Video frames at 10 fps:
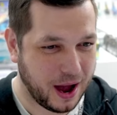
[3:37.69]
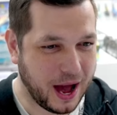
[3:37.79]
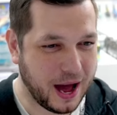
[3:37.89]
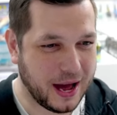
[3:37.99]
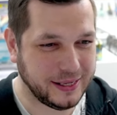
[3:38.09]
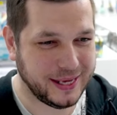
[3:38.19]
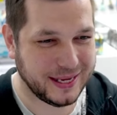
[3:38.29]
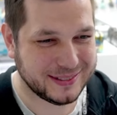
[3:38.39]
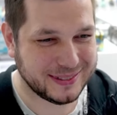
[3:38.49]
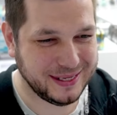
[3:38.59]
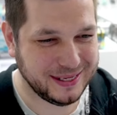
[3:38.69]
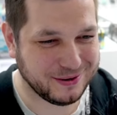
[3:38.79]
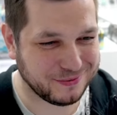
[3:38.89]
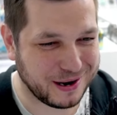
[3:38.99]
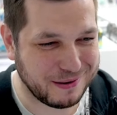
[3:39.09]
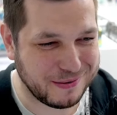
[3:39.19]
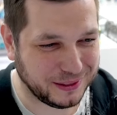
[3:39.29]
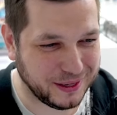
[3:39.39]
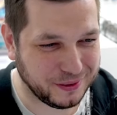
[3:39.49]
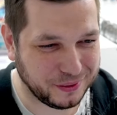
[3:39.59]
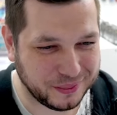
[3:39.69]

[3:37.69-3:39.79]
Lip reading: Ah, yes, the Growlithe.